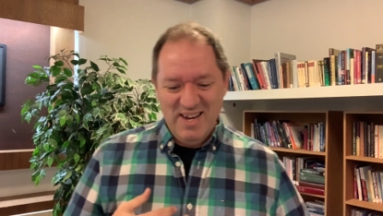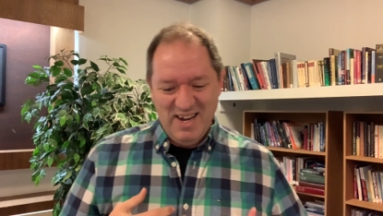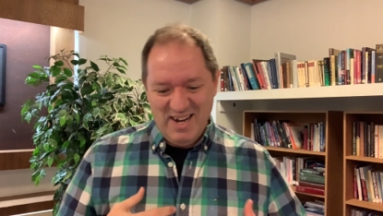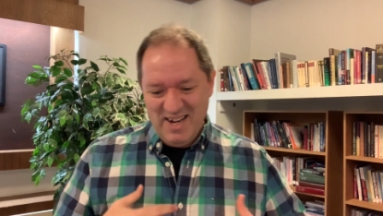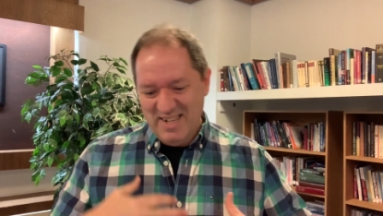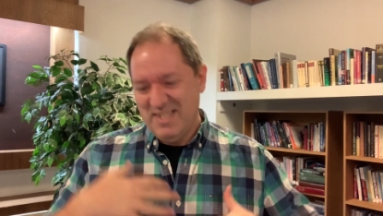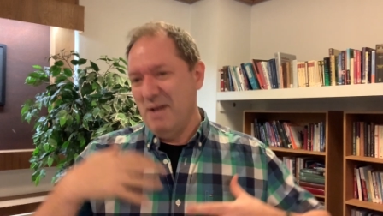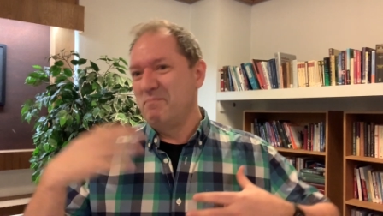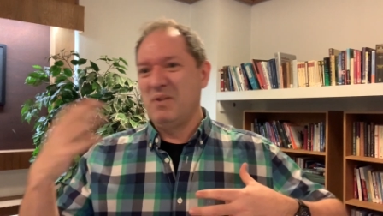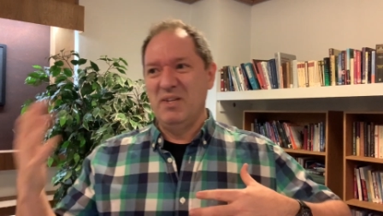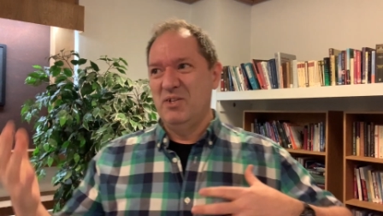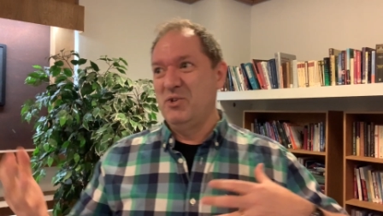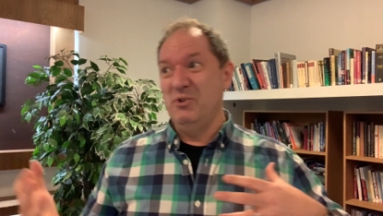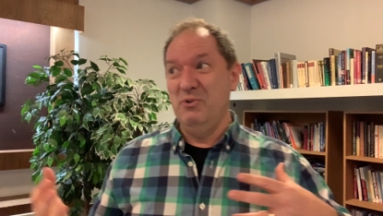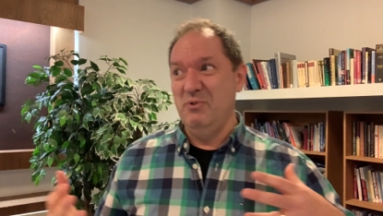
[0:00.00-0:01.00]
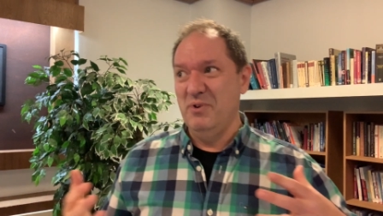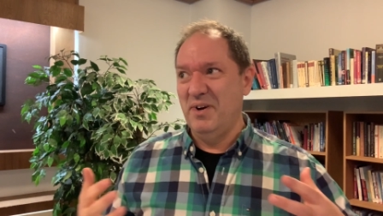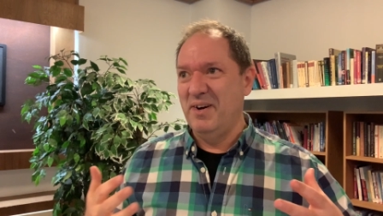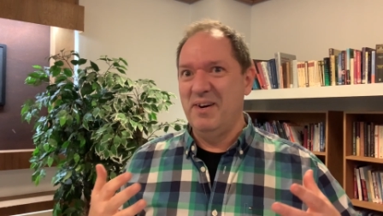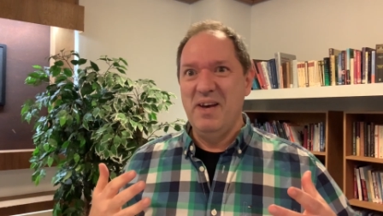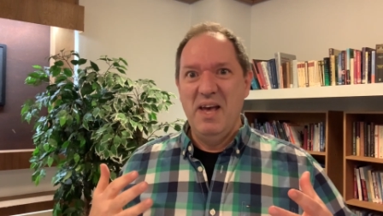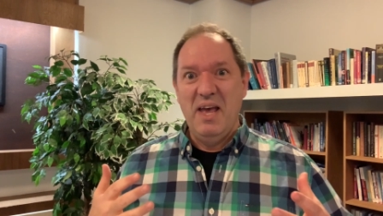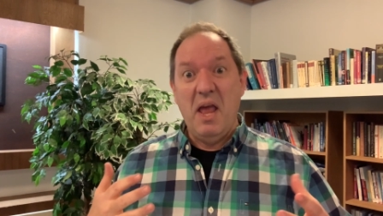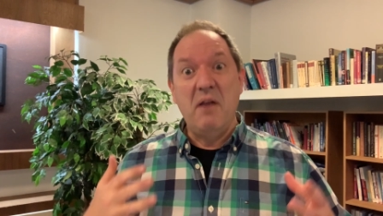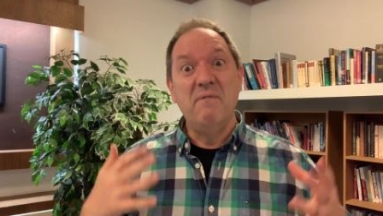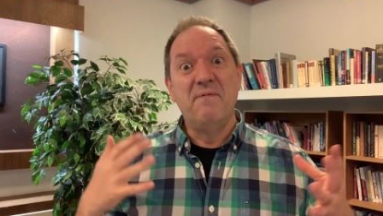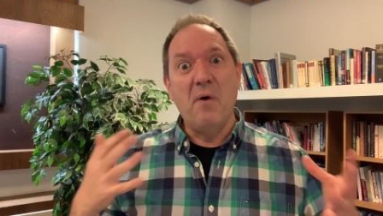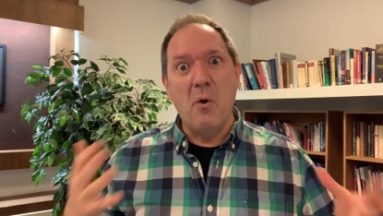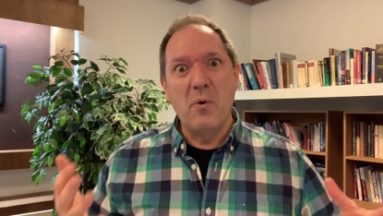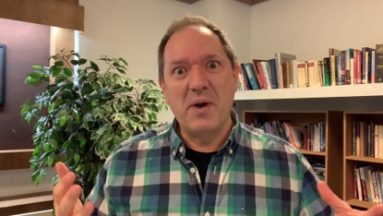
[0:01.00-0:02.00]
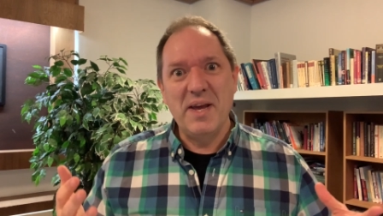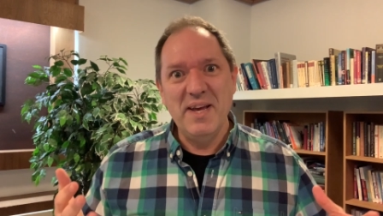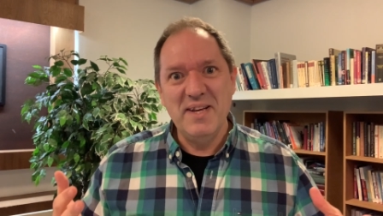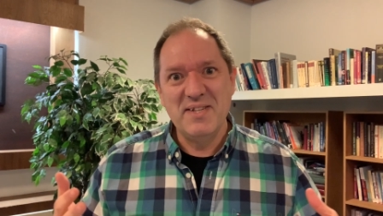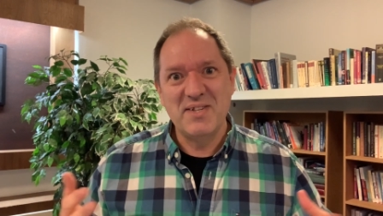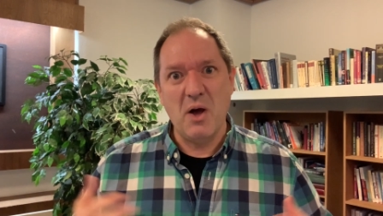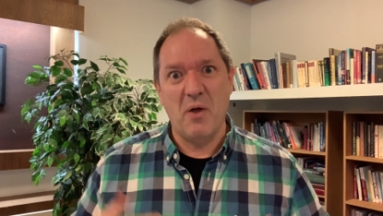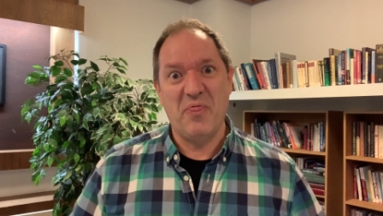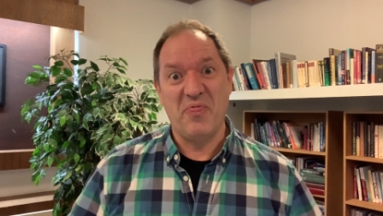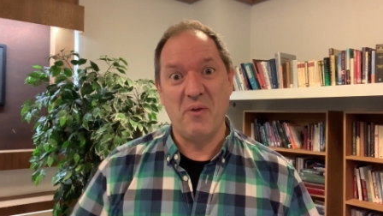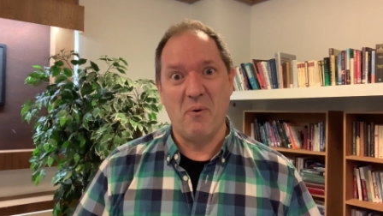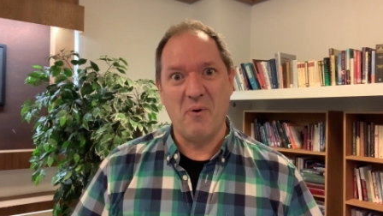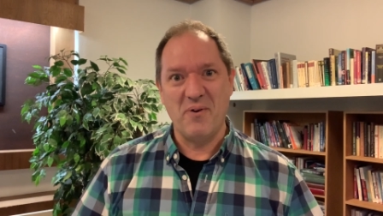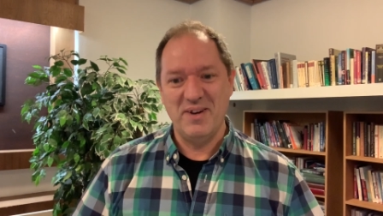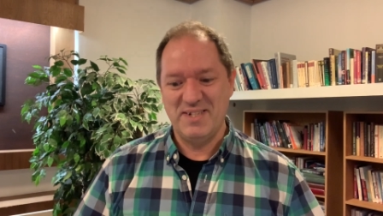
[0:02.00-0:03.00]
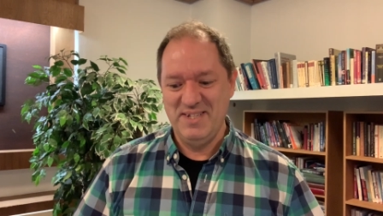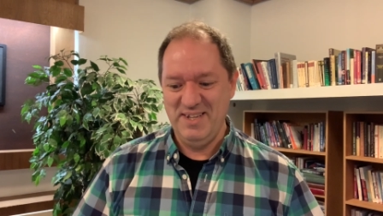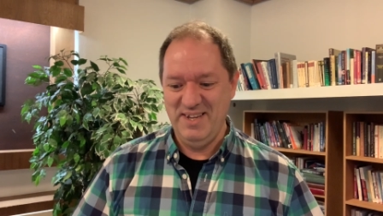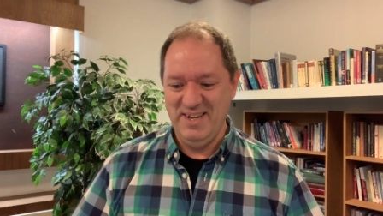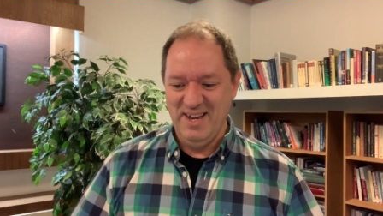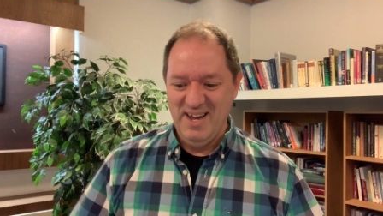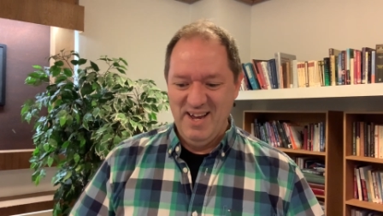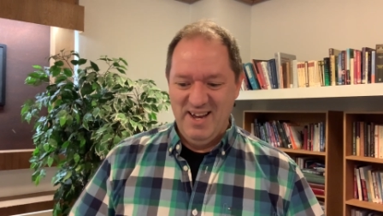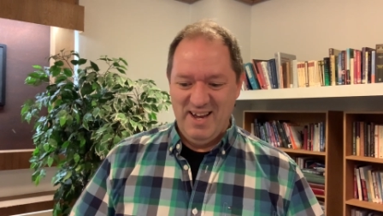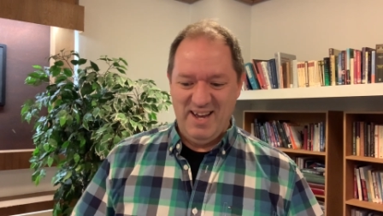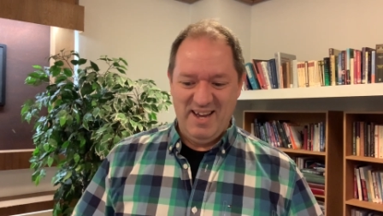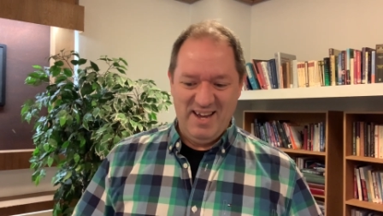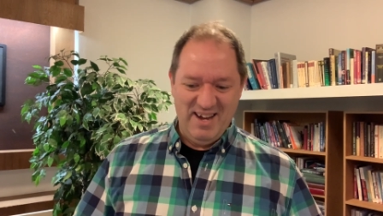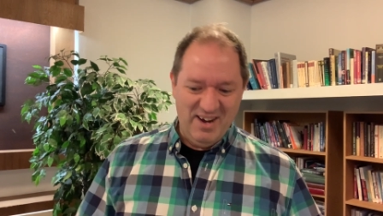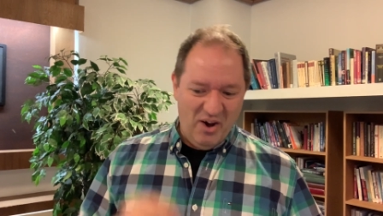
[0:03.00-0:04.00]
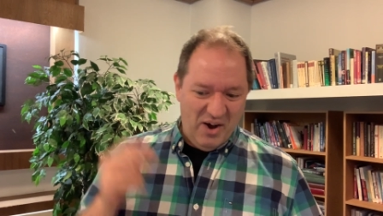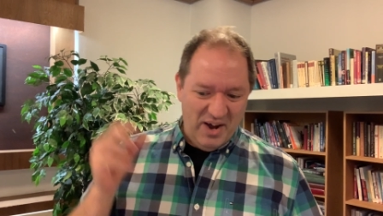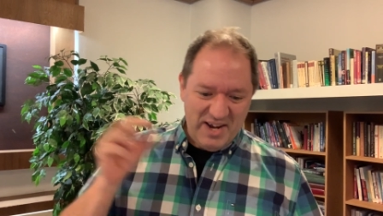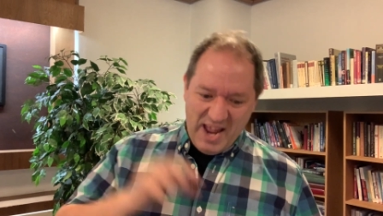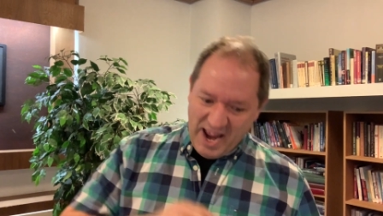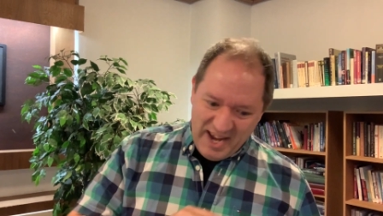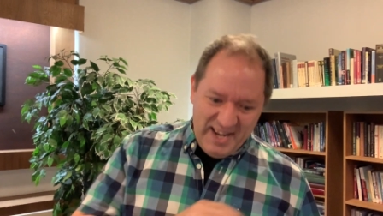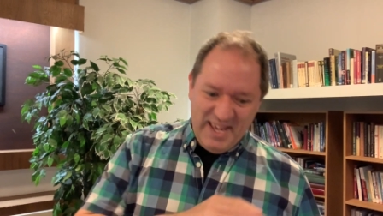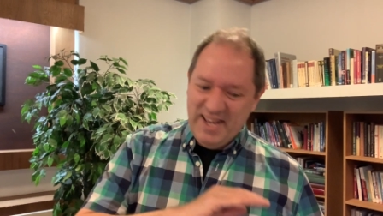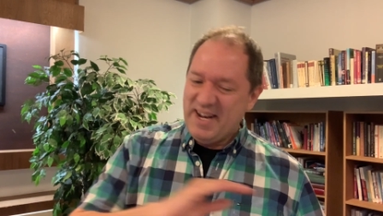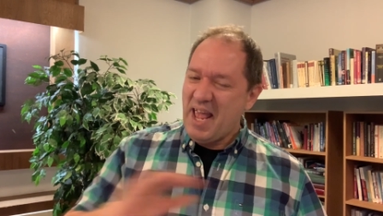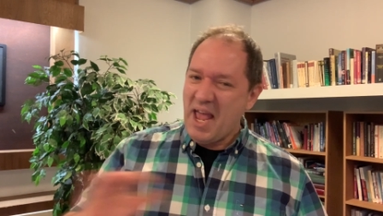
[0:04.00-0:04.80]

attempting to invoke his authority on any and